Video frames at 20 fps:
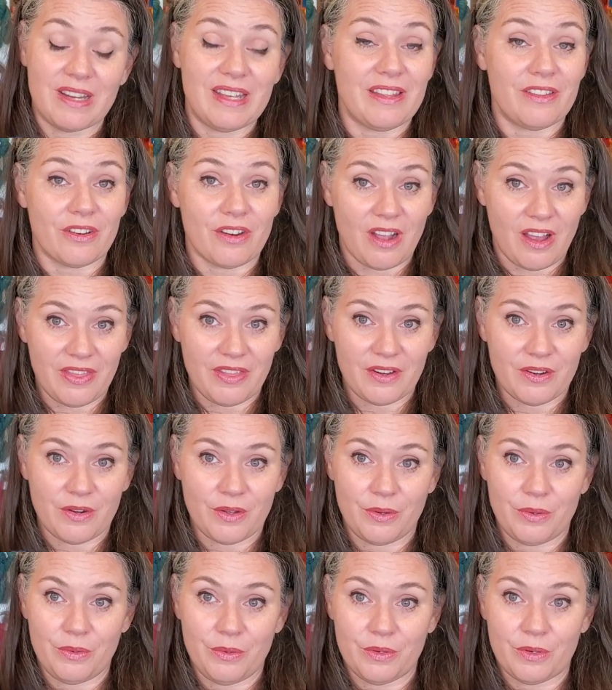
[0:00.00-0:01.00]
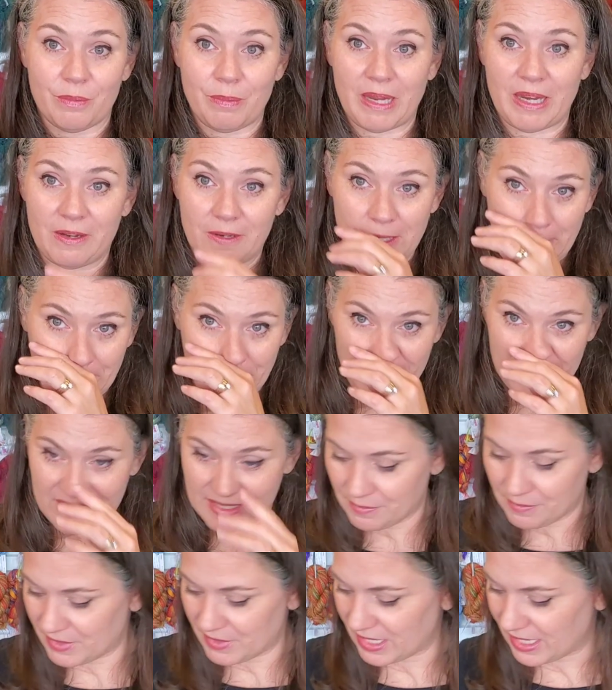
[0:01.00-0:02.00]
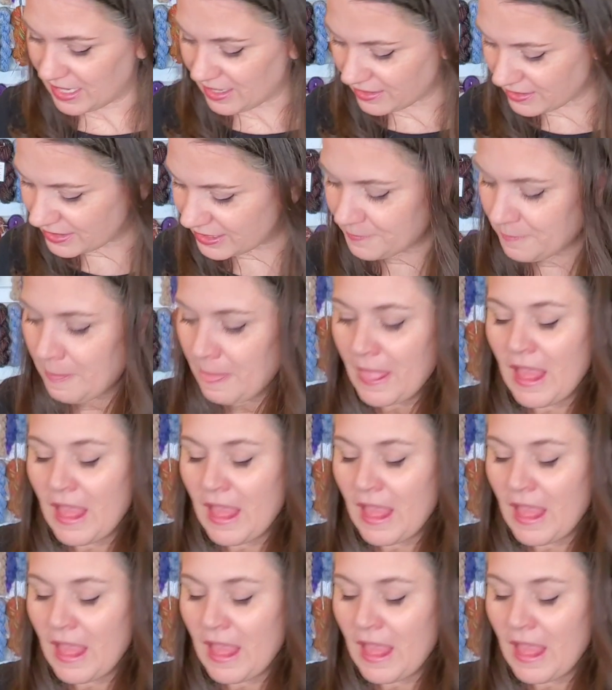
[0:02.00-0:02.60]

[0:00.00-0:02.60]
either on their own or paired up with something else.